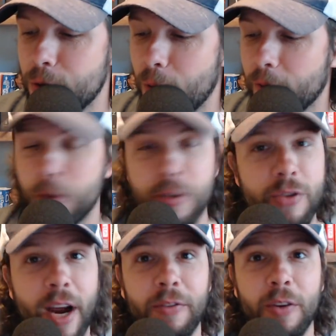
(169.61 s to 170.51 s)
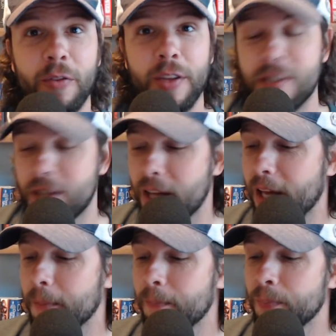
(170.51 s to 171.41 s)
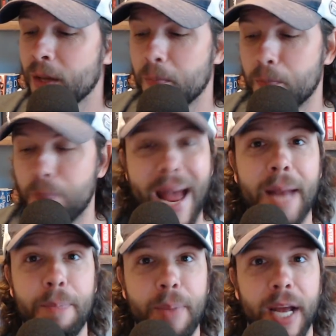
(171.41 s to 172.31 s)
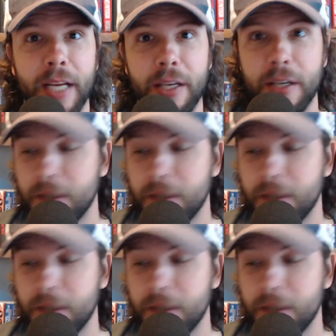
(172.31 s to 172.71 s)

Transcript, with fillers: whoever was drafted for this thing, bad pick.